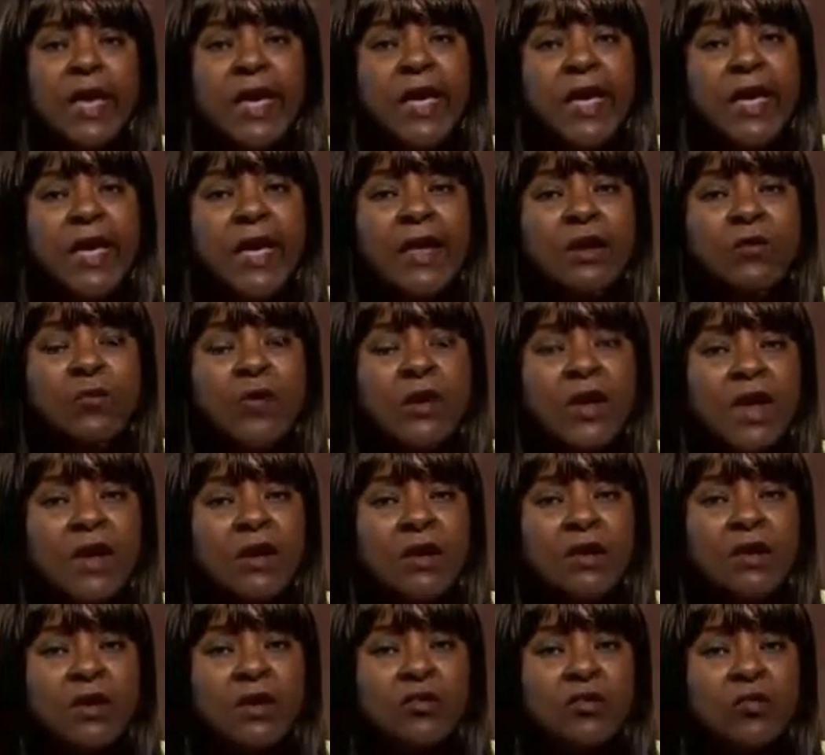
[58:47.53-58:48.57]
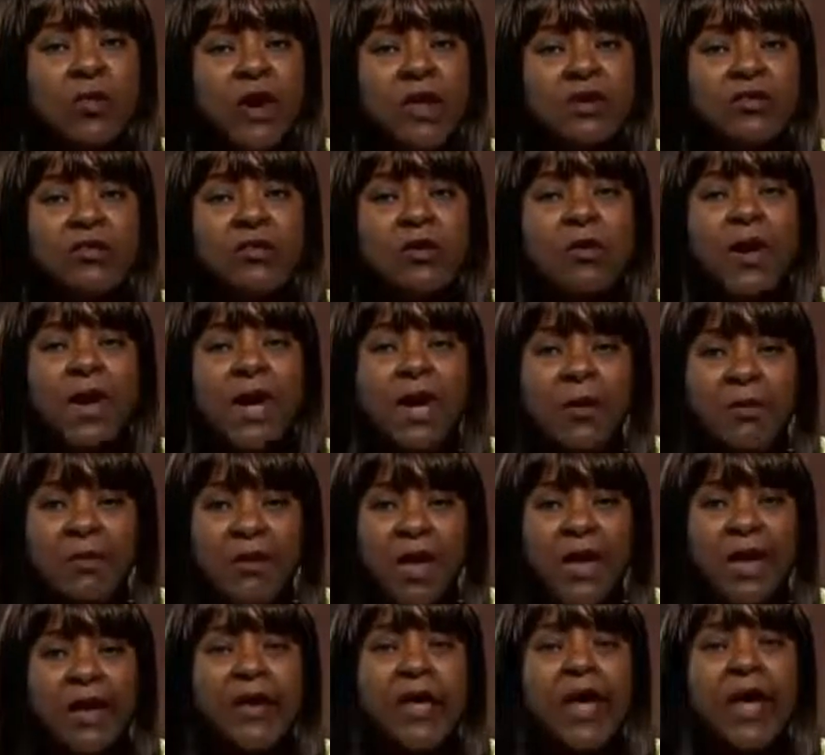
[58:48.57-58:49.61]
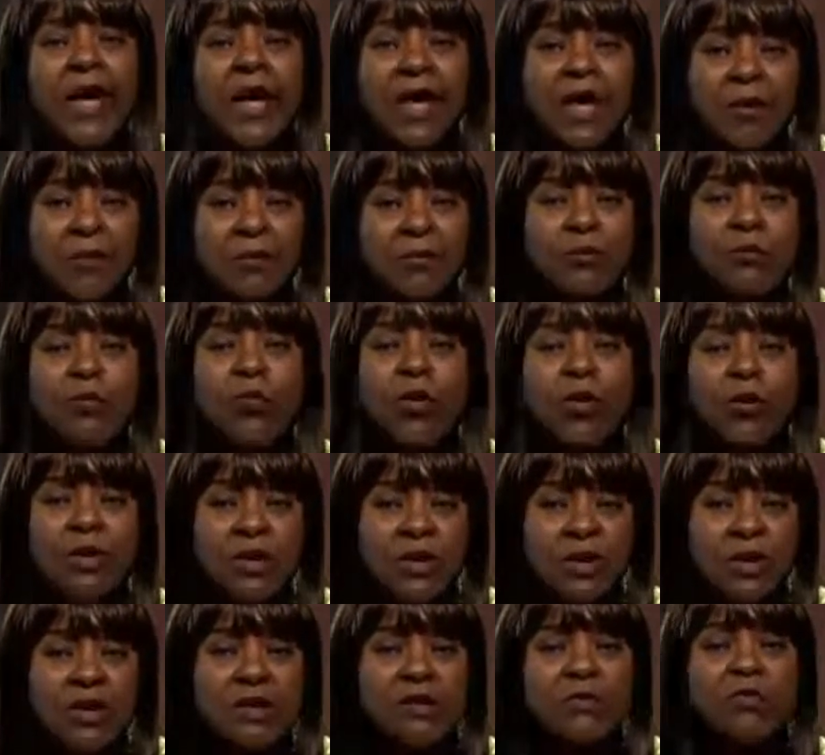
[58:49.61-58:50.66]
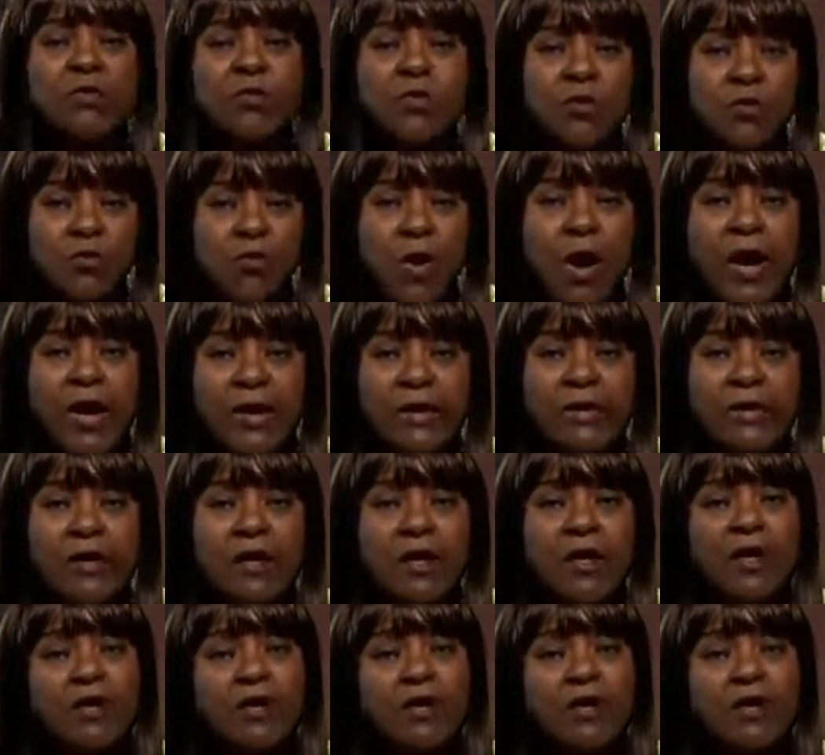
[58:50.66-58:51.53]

And when I look at Rachel, I'm like, I'm working this one right.